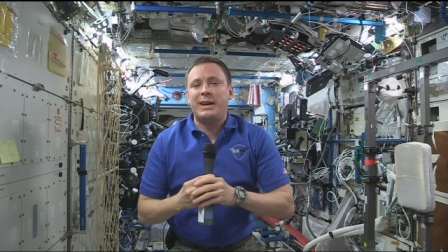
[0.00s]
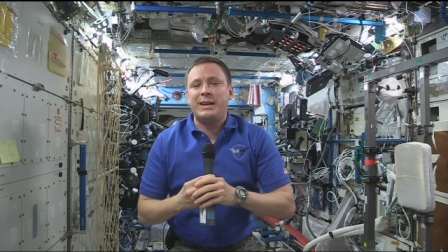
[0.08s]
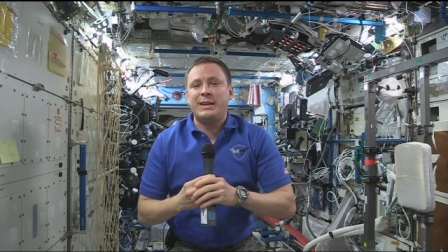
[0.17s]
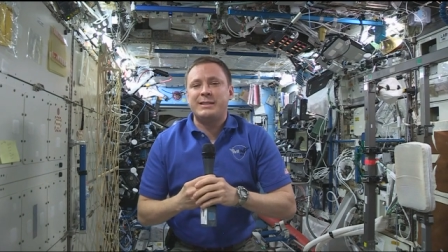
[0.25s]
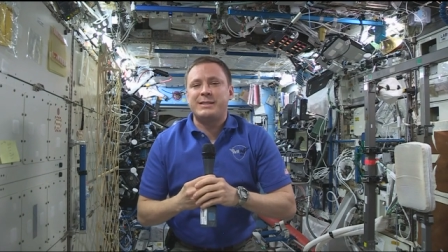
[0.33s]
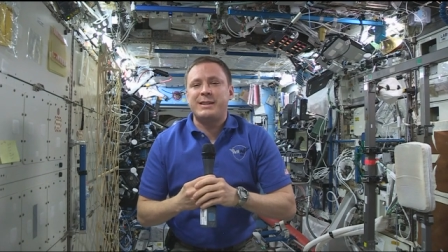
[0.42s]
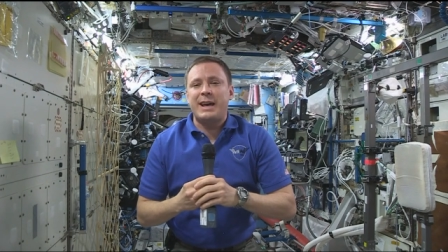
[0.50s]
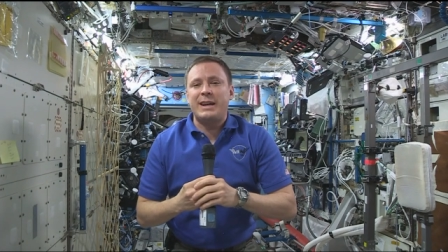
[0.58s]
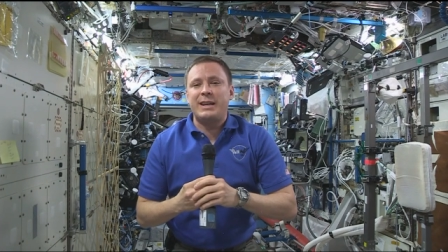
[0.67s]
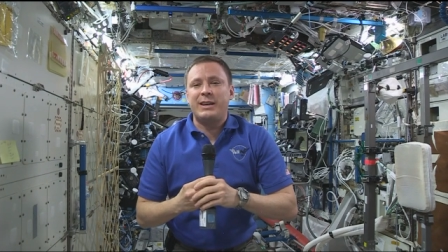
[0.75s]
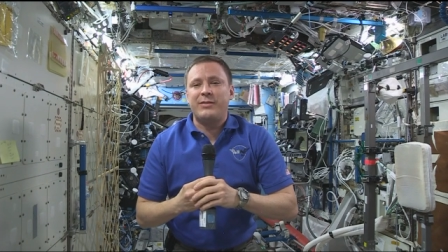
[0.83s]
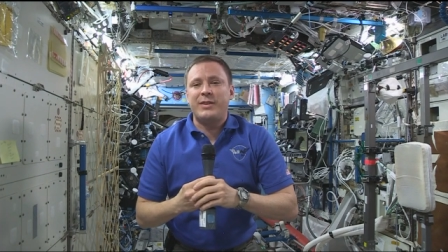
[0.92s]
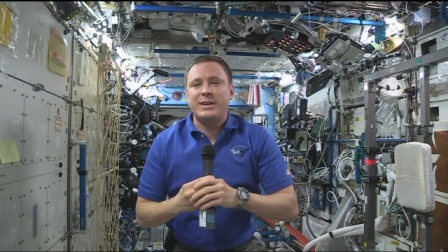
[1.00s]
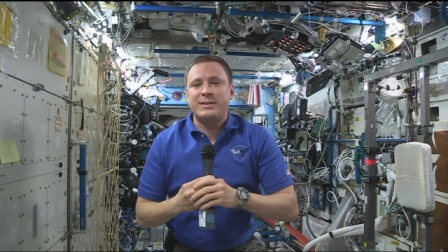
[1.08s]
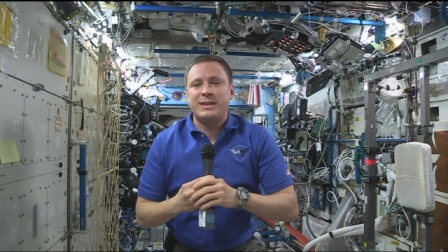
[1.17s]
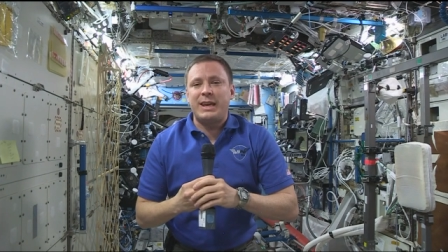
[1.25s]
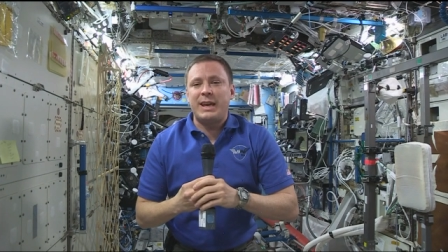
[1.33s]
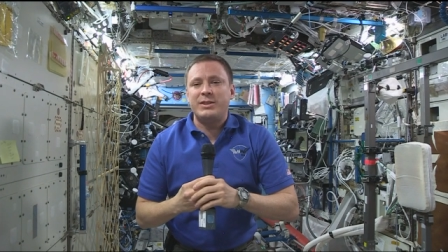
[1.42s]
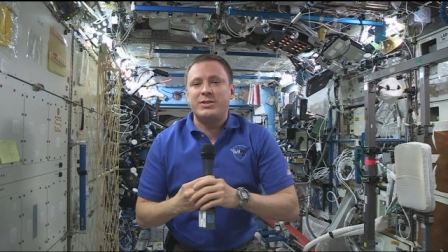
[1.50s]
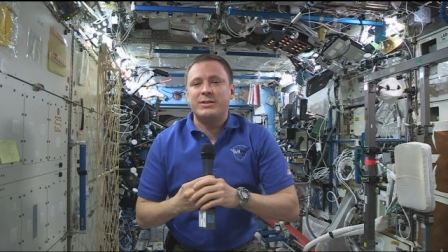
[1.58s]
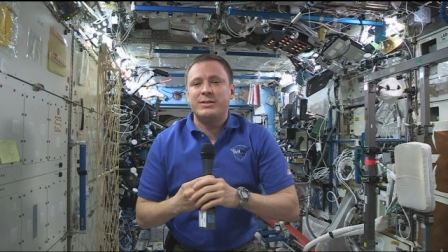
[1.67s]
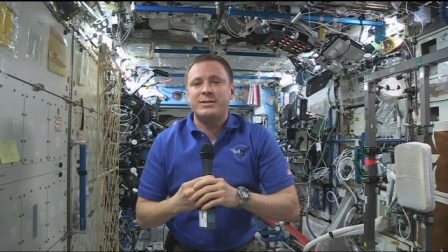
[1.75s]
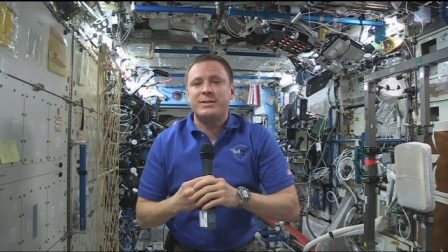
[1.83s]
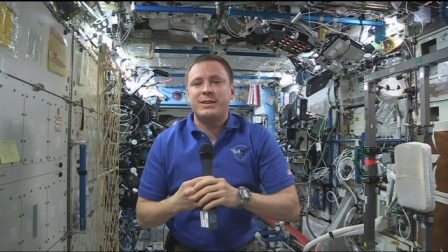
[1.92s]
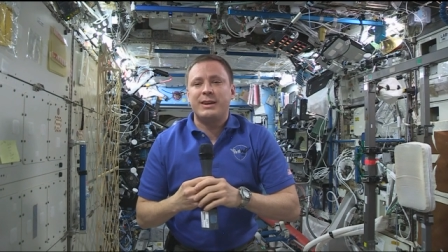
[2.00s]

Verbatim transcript: and exciting investigations.